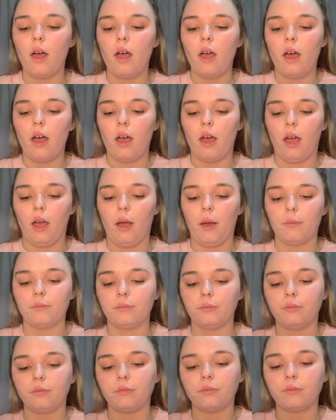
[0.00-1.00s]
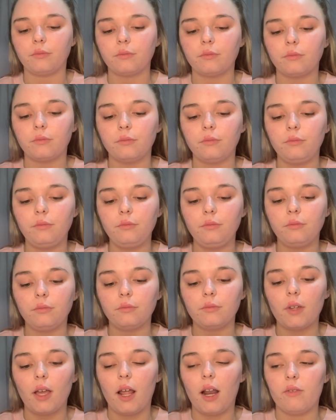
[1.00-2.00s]

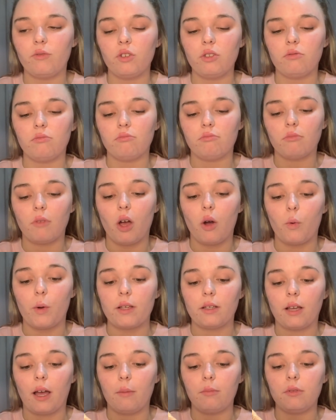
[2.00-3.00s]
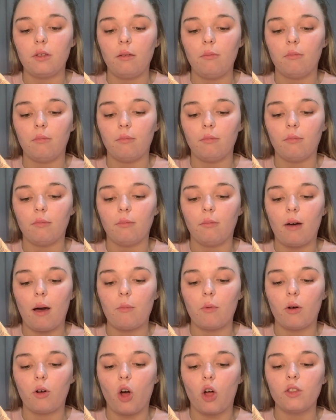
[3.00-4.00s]
And I've just always kept them.
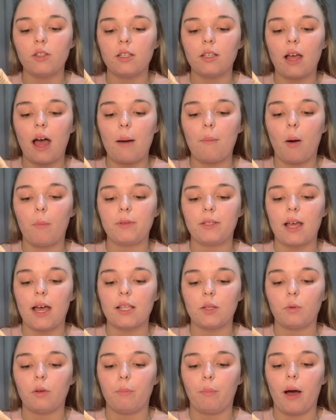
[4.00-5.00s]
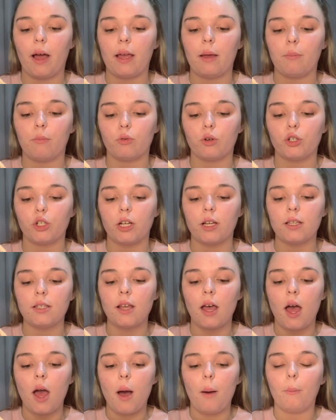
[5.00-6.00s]
I'm obsessed with buying brushes,
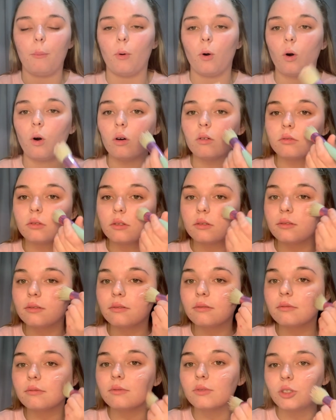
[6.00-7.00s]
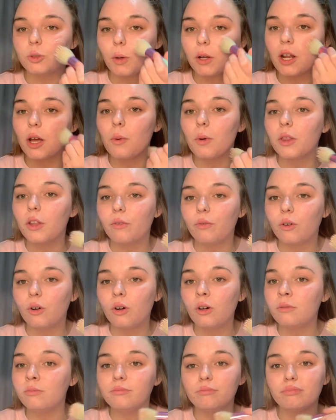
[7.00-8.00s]
but do I know what they're
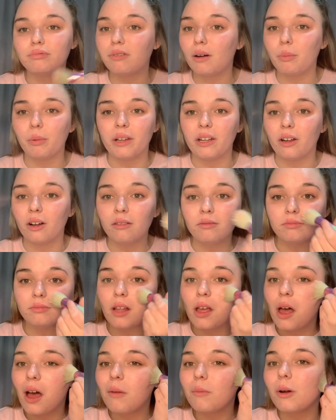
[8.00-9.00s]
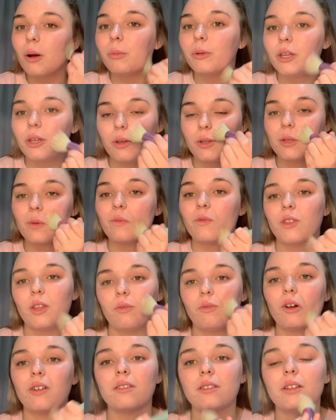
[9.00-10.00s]
for? Probably not. Probably use them for the
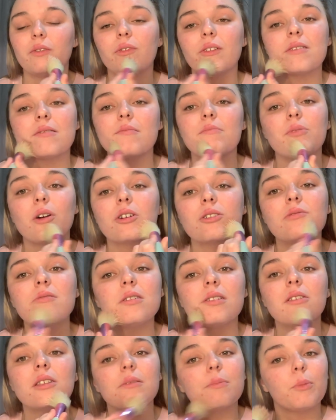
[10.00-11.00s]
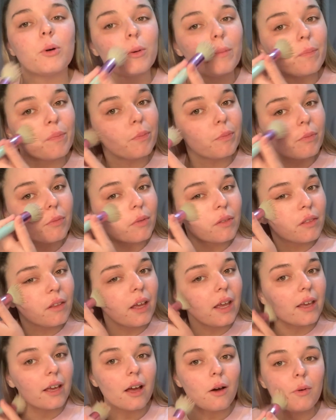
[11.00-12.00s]
wrong different products, but there
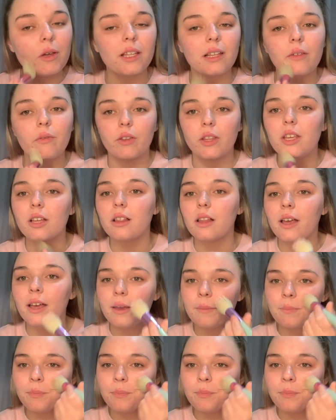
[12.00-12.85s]
you go. You live and you learn.